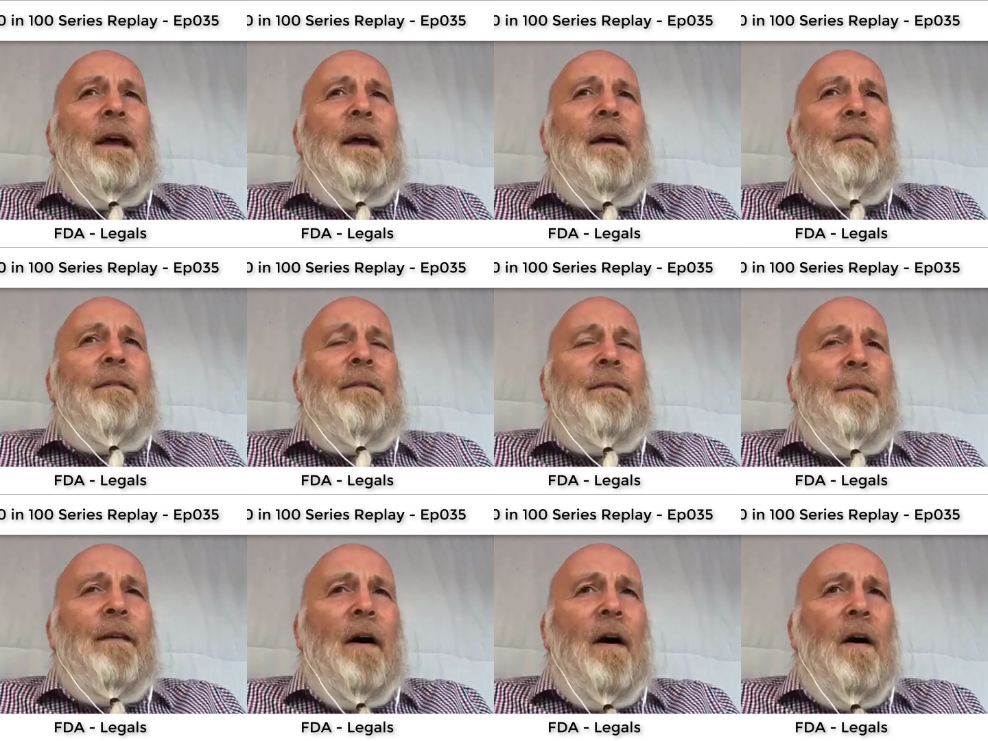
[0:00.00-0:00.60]
their
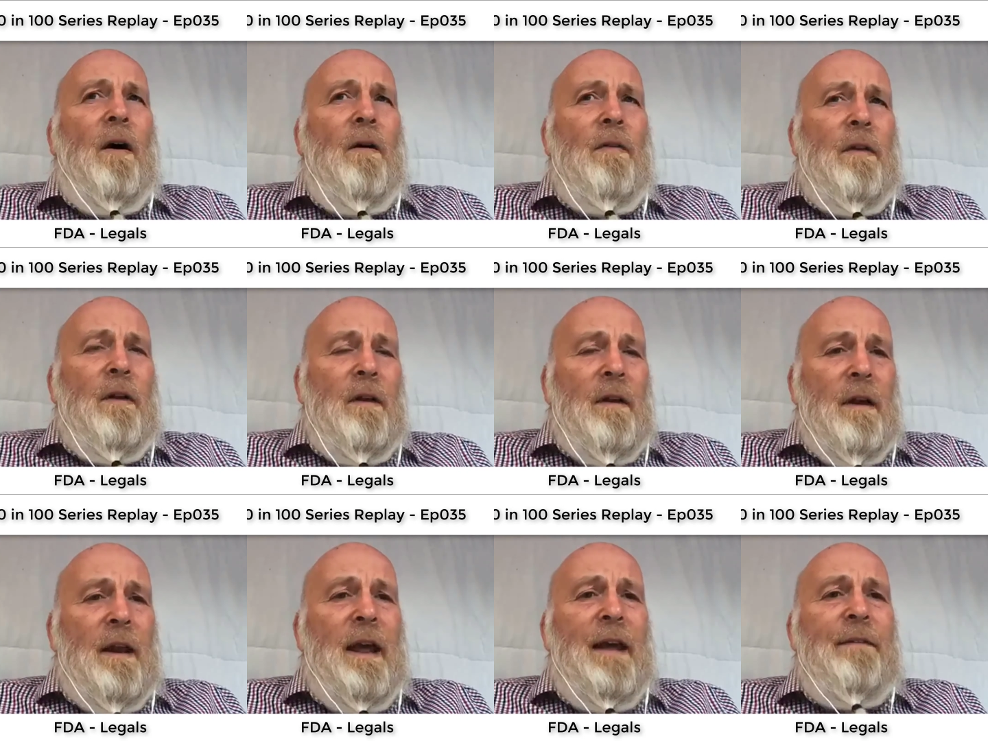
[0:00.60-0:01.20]
father
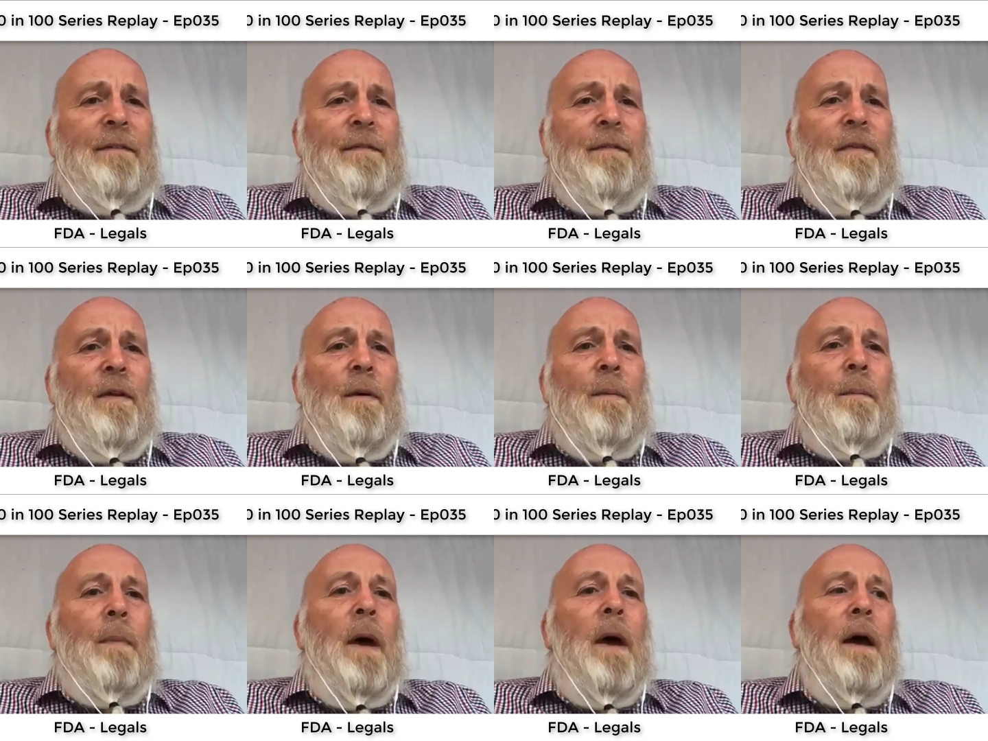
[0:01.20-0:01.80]
left
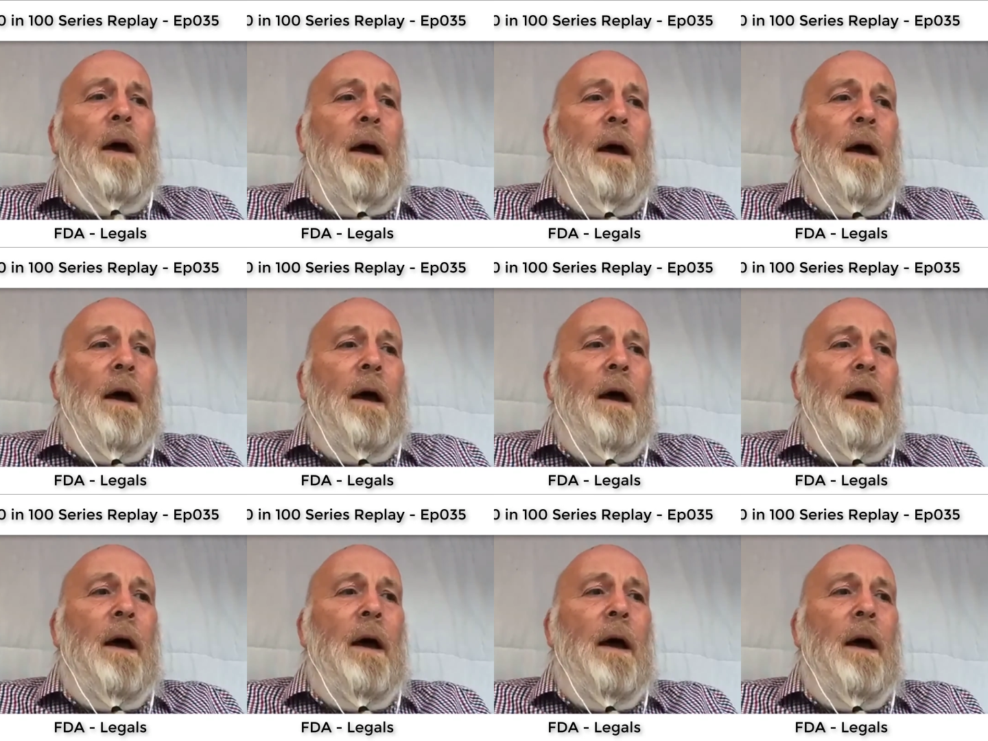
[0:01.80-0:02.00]
them